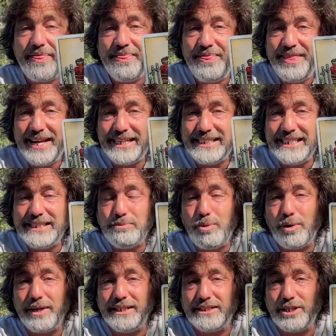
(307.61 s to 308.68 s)
this is
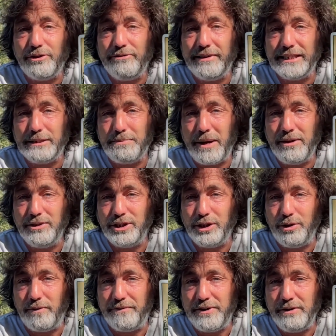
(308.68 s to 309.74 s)
what it's going to expose in
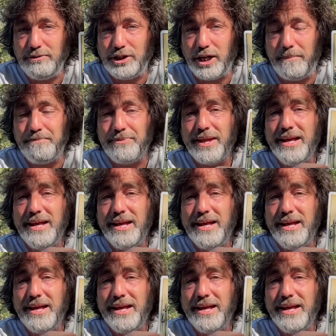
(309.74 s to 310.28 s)
your future.